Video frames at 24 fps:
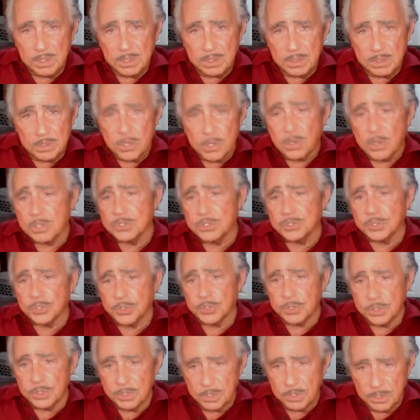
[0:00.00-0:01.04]
torture,
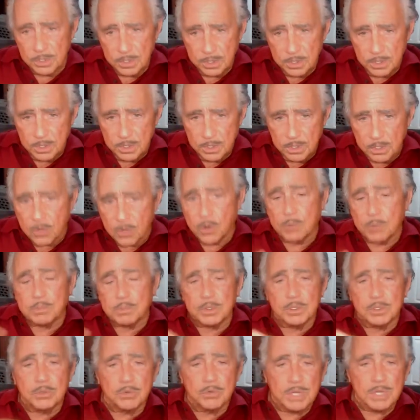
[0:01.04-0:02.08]

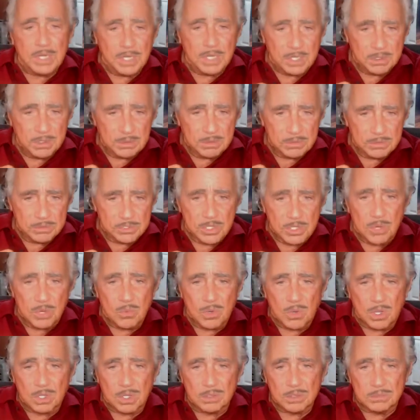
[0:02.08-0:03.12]
corporate greed, so
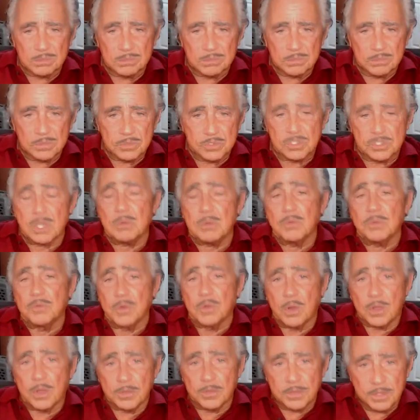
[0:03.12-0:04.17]
on and so
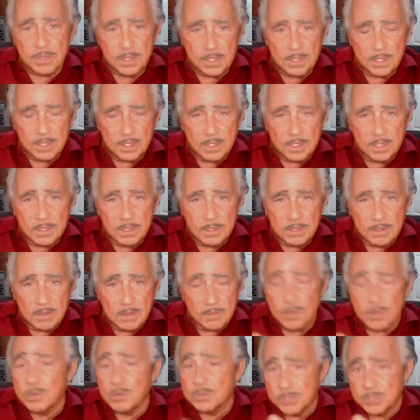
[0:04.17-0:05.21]
forth. And
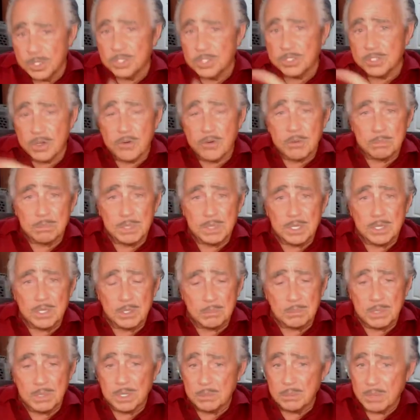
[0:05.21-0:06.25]
those things aren't being
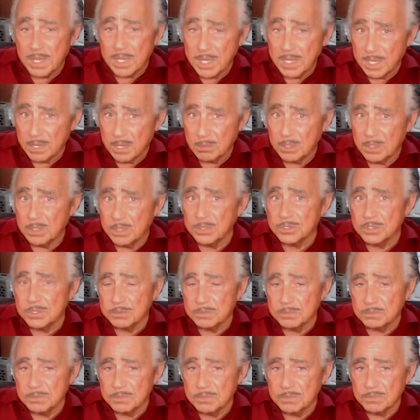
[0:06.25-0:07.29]
committed by animals.
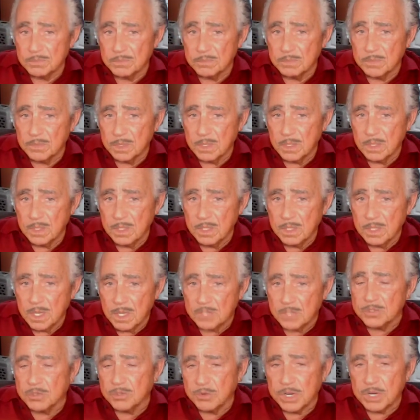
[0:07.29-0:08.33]

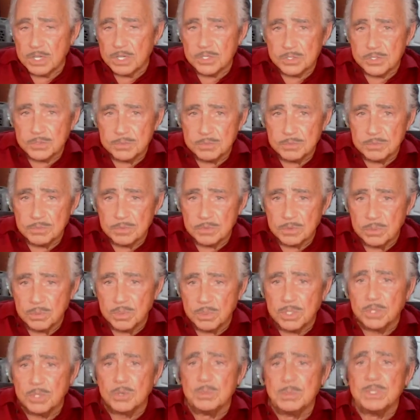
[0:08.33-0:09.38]
As a race,
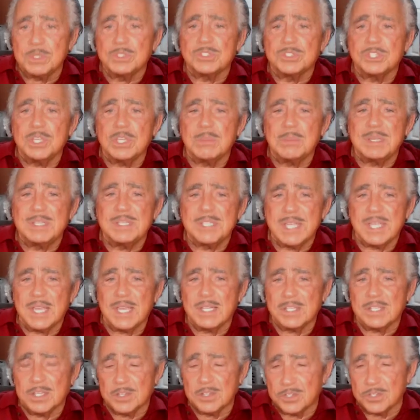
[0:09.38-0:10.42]
we humans seem
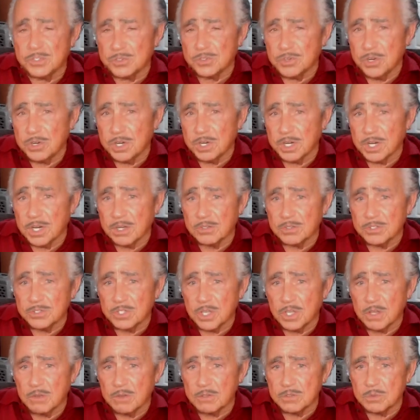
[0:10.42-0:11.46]
intent on destroying
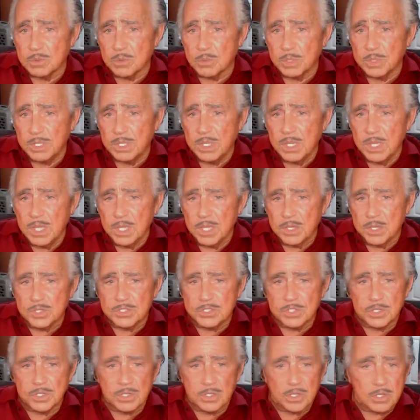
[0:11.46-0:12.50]
ourselves when we
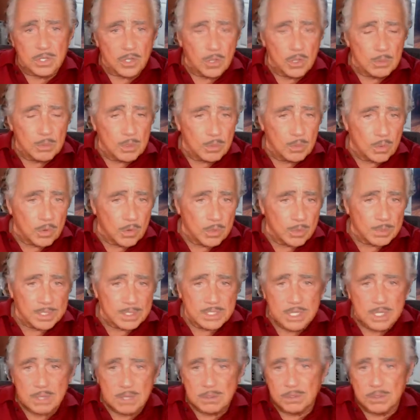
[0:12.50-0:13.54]
consider global warming,
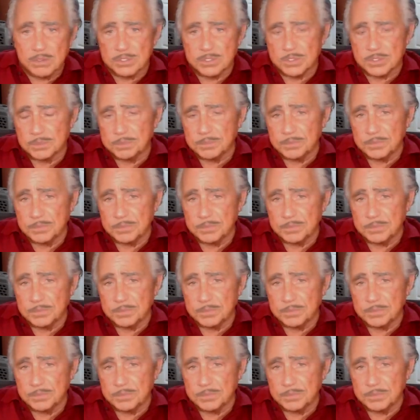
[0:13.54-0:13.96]
terrorism,